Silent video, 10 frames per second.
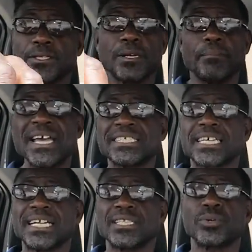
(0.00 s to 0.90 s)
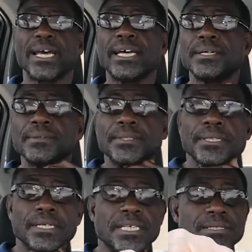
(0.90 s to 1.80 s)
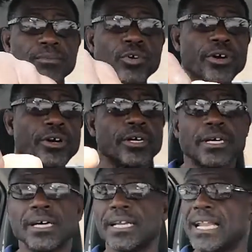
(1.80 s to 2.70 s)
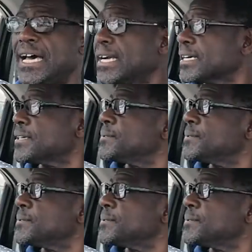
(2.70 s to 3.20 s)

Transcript: So basically today is more like